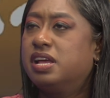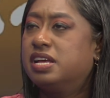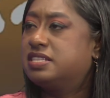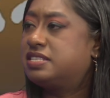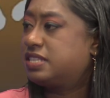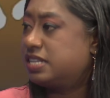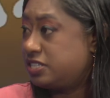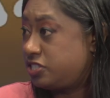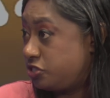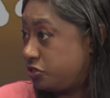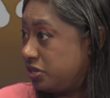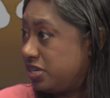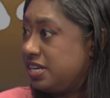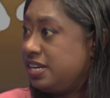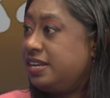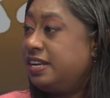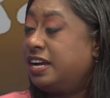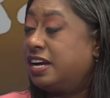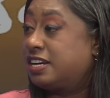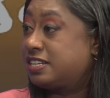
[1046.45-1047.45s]
is
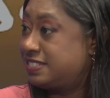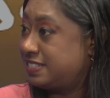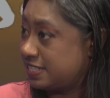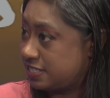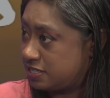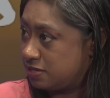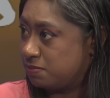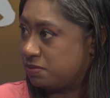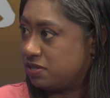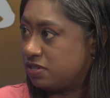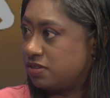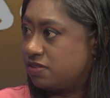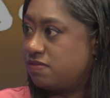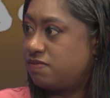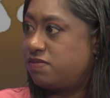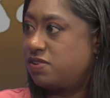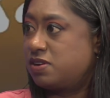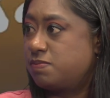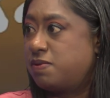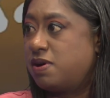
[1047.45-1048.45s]
training accessible
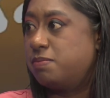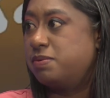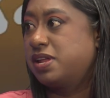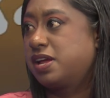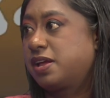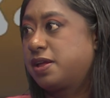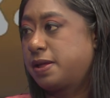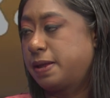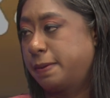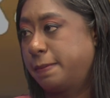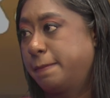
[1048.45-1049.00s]
for the public?